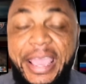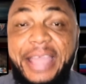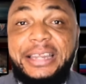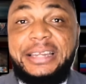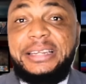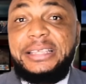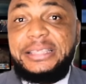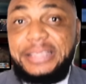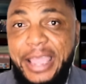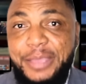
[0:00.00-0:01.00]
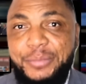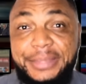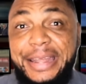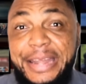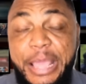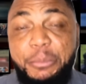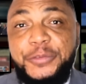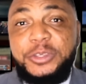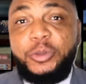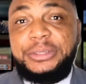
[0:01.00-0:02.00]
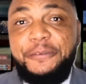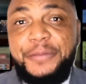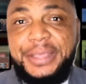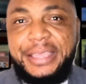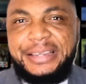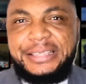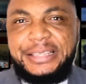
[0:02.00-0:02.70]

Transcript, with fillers: and this time the name of south africans